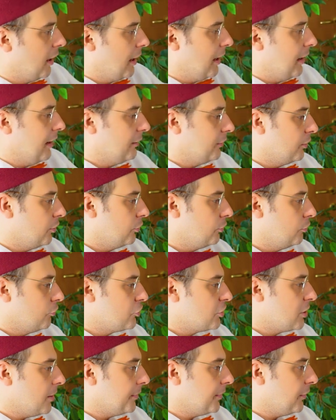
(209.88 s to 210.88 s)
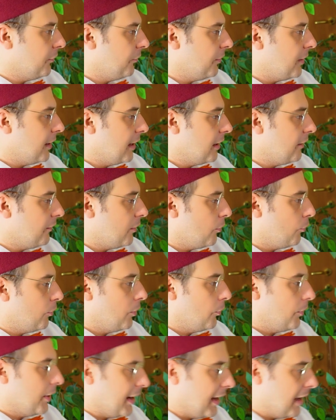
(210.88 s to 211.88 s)
let's go to chapter 5, where
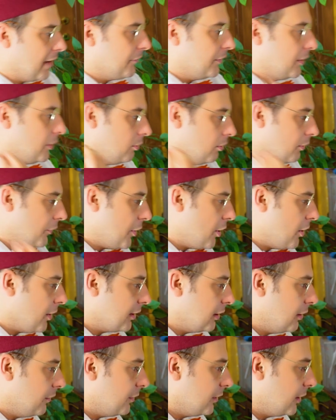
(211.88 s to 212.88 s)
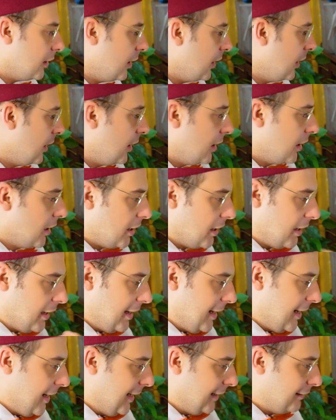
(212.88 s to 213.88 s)
we have the rule of the octaves.
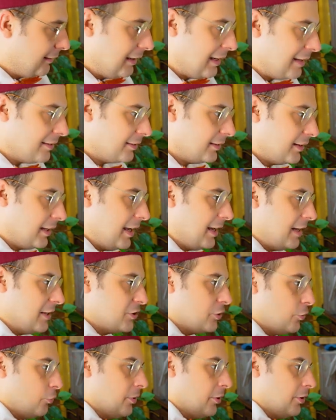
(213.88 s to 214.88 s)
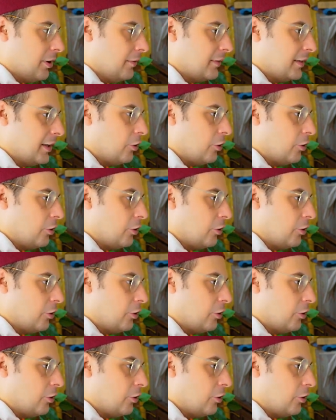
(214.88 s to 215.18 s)
In the last stage, where you have the